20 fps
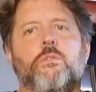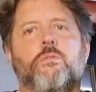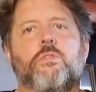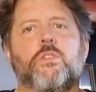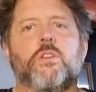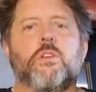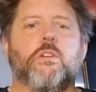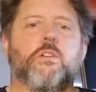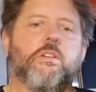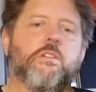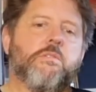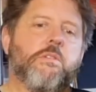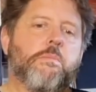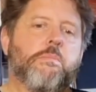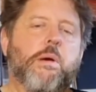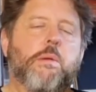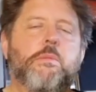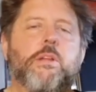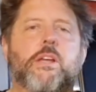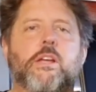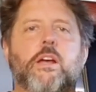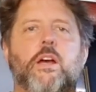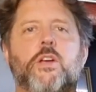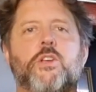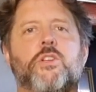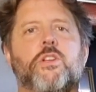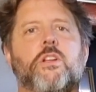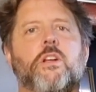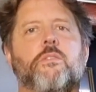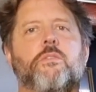with the
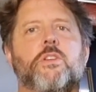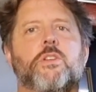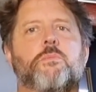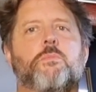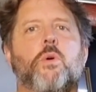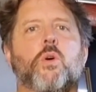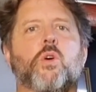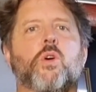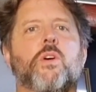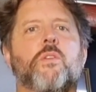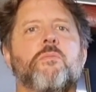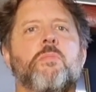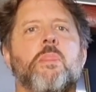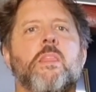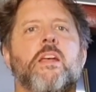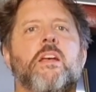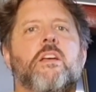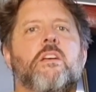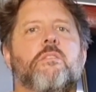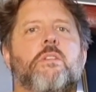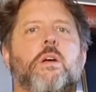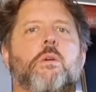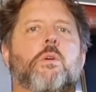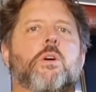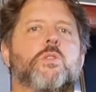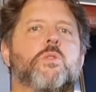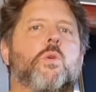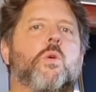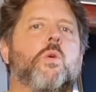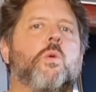publication of this book, there
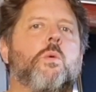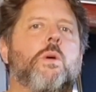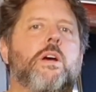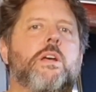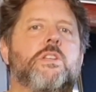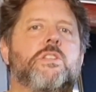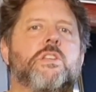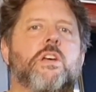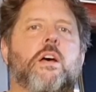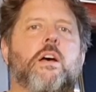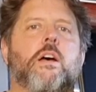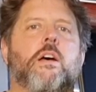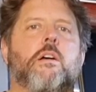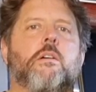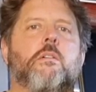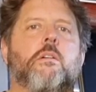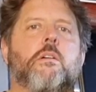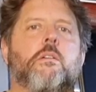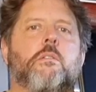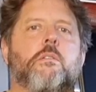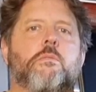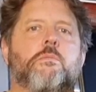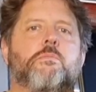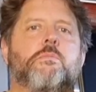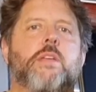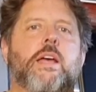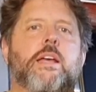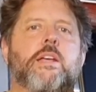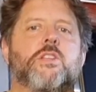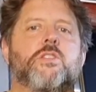was always
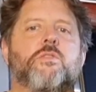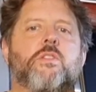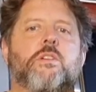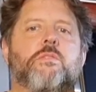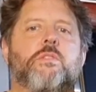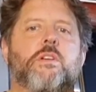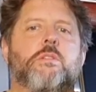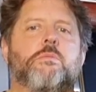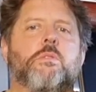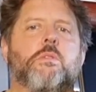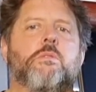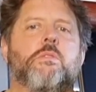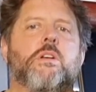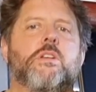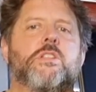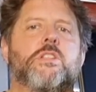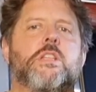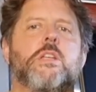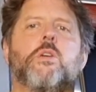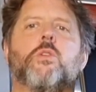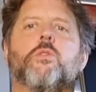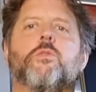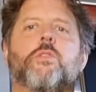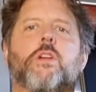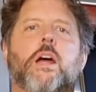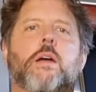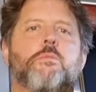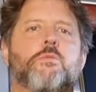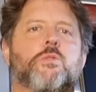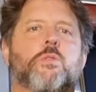tanks that the steel
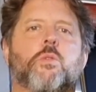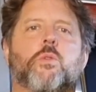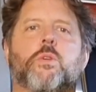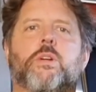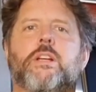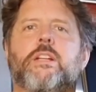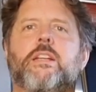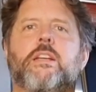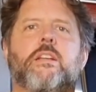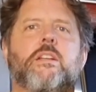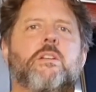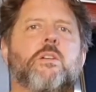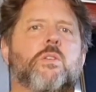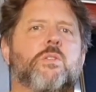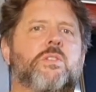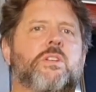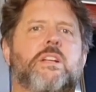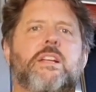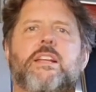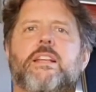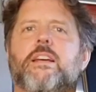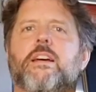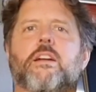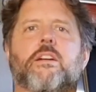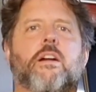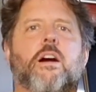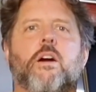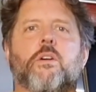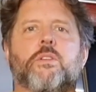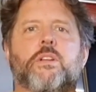frames were already not really
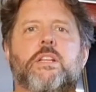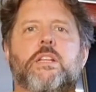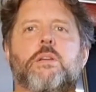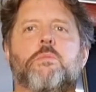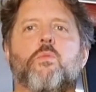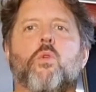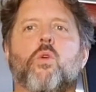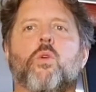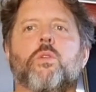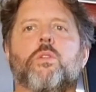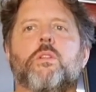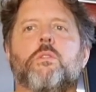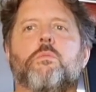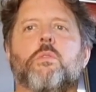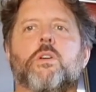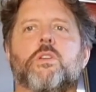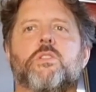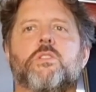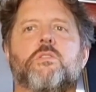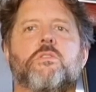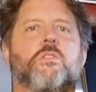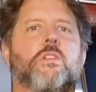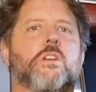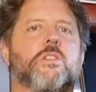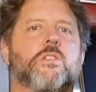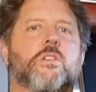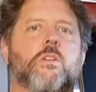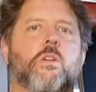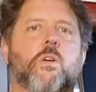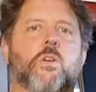around anymore. It was
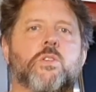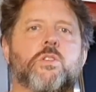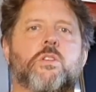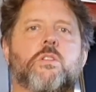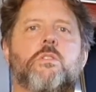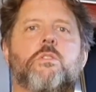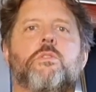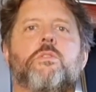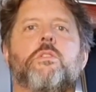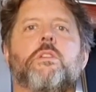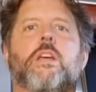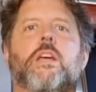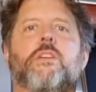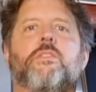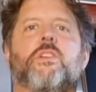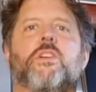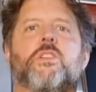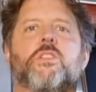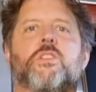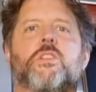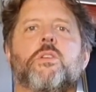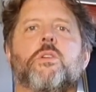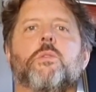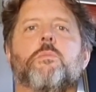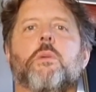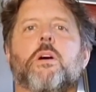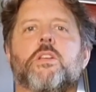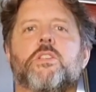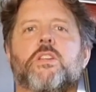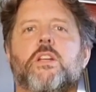just glass glued together and sealed
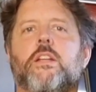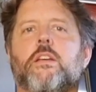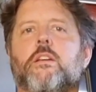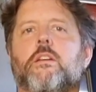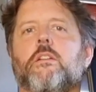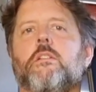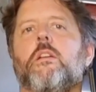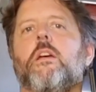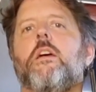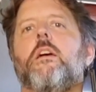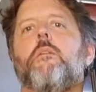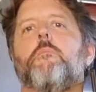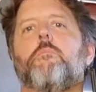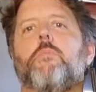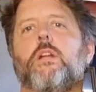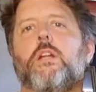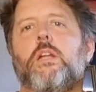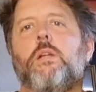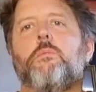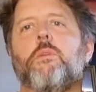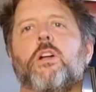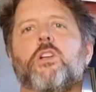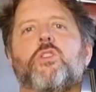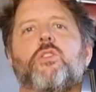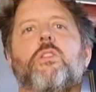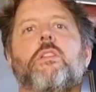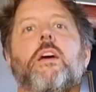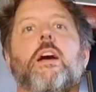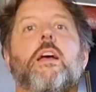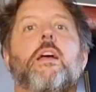by silicone. Pretty much
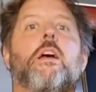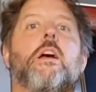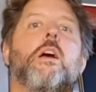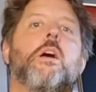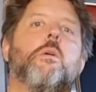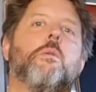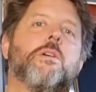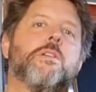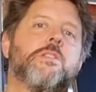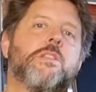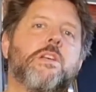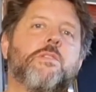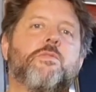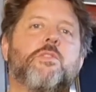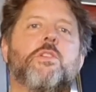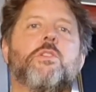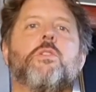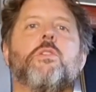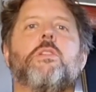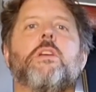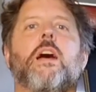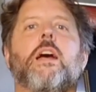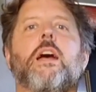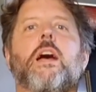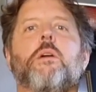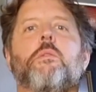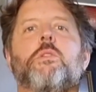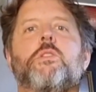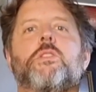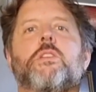today. What's different today,
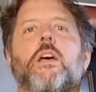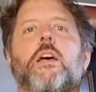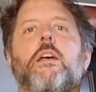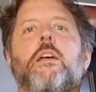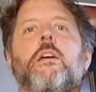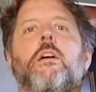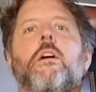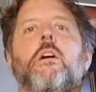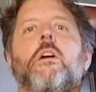I would say,